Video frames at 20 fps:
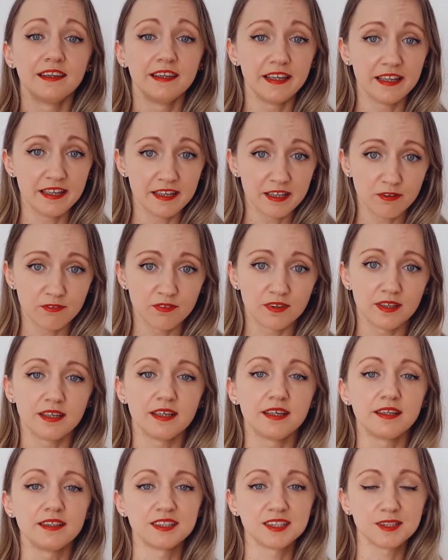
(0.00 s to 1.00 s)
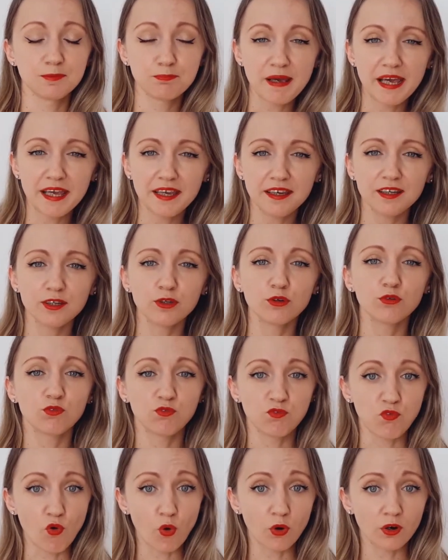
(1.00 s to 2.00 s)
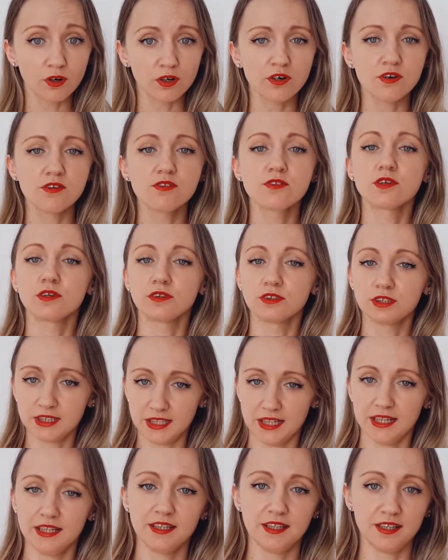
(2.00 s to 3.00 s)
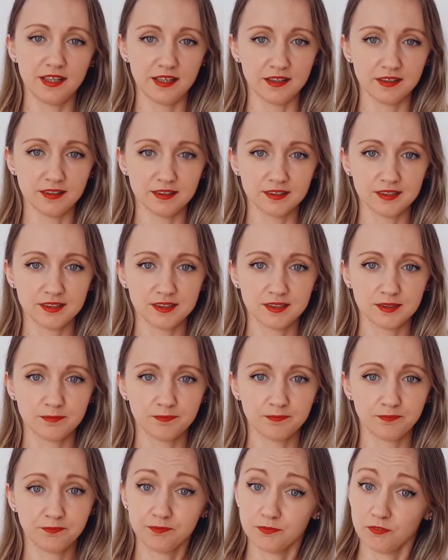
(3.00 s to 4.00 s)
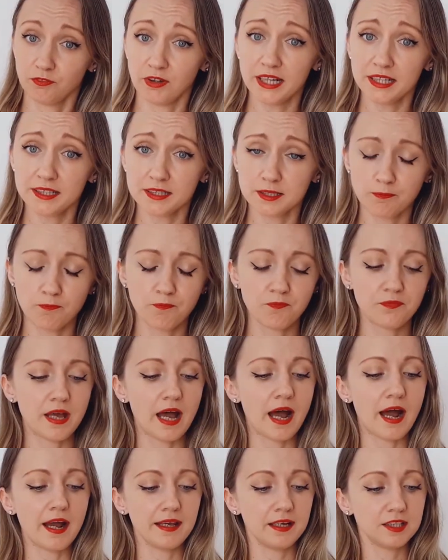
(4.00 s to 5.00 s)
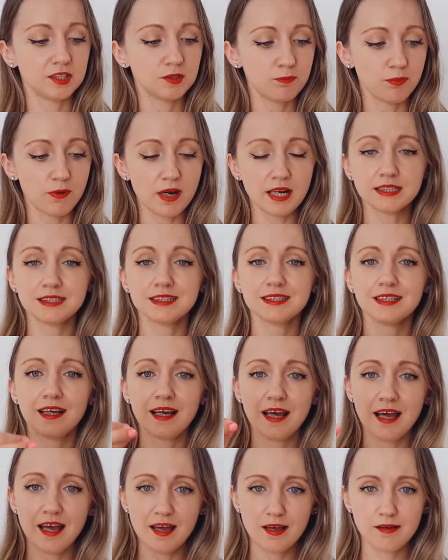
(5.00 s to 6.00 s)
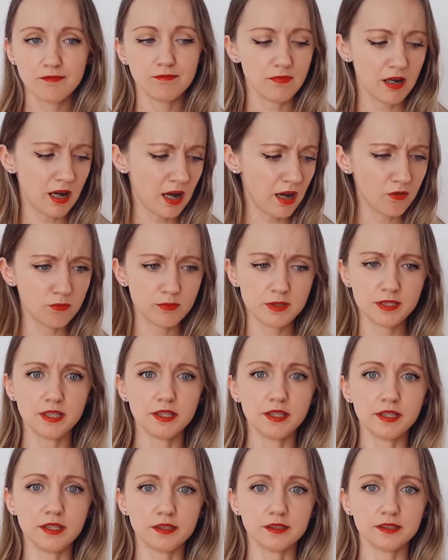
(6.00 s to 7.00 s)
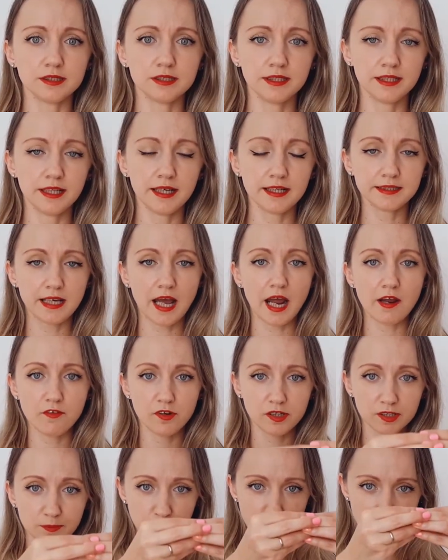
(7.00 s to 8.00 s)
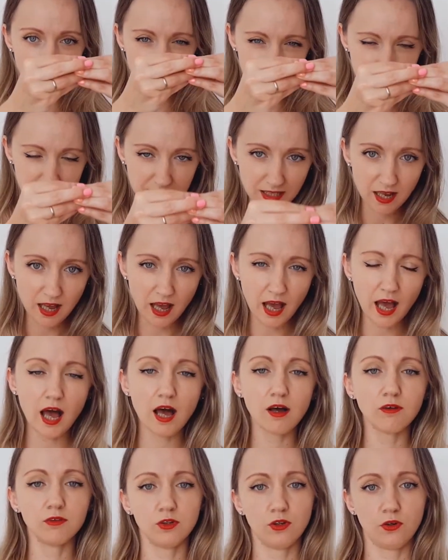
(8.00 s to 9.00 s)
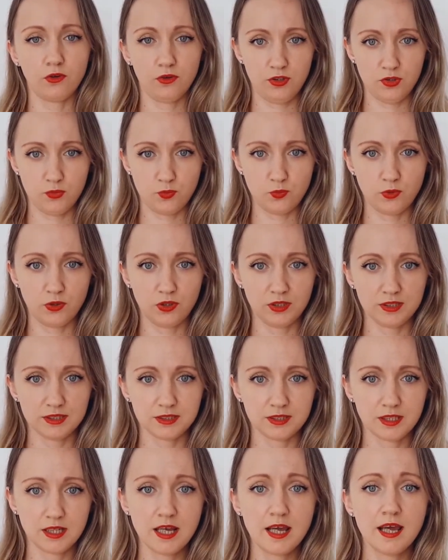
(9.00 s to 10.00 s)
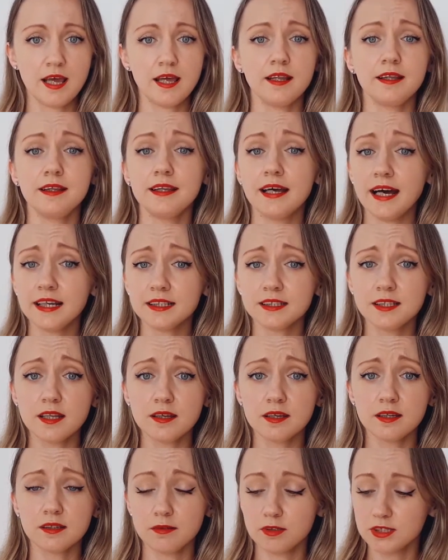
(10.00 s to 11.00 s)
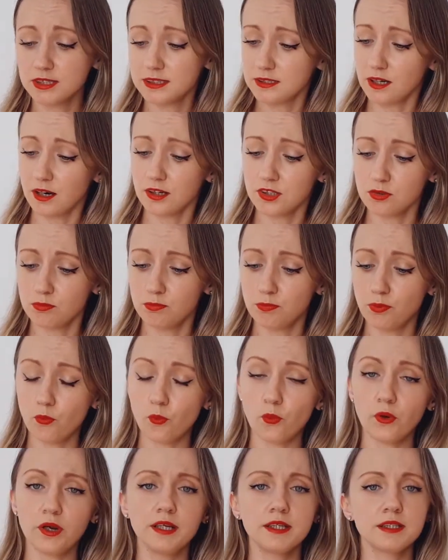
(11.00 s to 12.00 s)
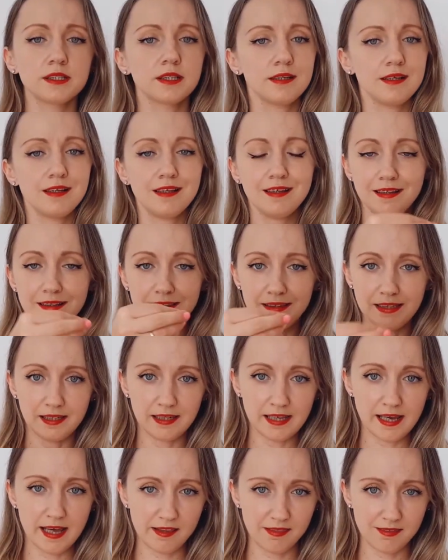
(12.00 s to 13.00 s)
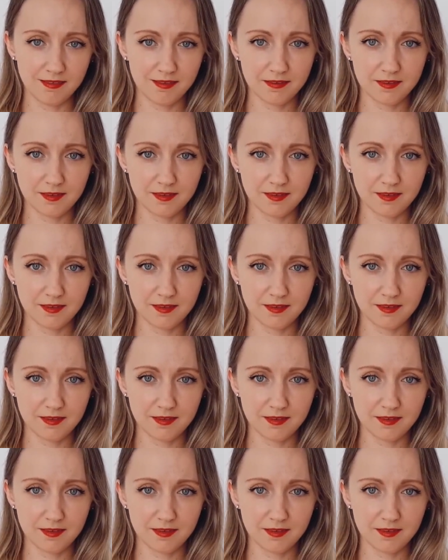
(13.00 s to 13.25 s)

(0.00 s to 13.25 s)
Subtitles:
living in Spain for 13 years, right? I expressed how many years, yes? I've expressed how long it was, not the starting point, the length.